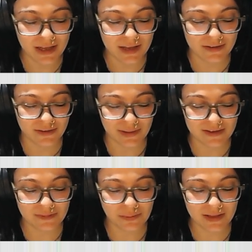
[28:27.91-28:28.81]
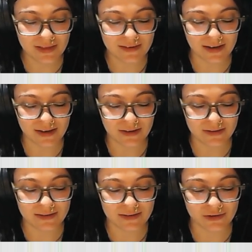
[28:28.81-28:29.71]
So at this point, the
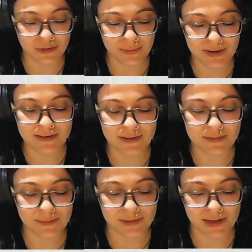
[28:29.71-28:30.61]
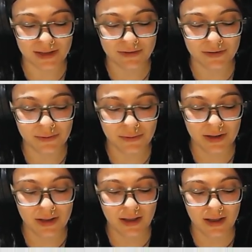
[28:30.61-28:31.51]
cycles, there's so many Sims to play through,
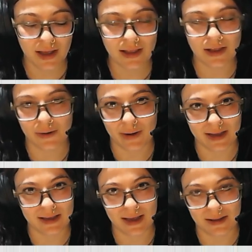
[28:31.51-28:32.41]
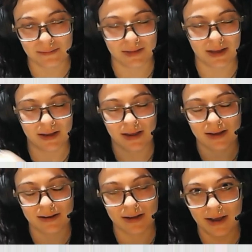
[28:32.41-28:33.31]
and you know, I can't,
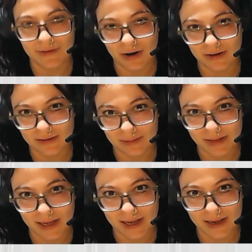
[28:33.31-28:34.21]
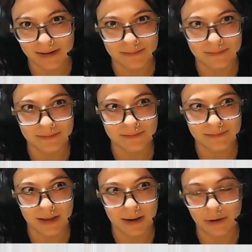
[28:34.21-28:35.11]
I have a hard time playing.
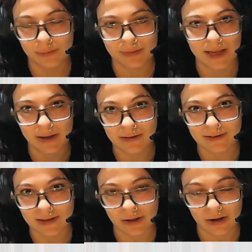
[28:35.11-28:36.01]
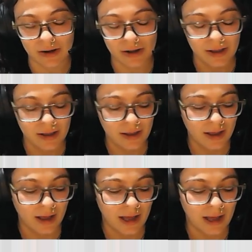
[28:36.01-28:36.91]
I don't play all day long.
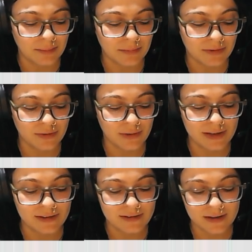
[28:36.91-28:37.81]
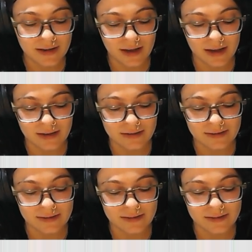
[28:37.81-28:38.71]
So it took
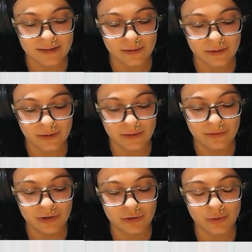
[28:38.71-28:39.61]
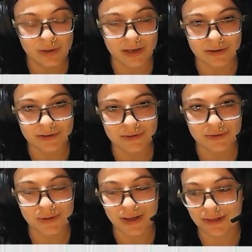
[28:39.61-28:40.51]
us over 2 years
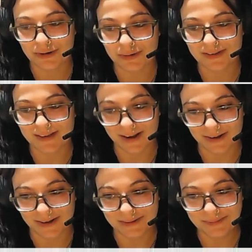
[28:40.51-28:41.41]
to get through a cycle.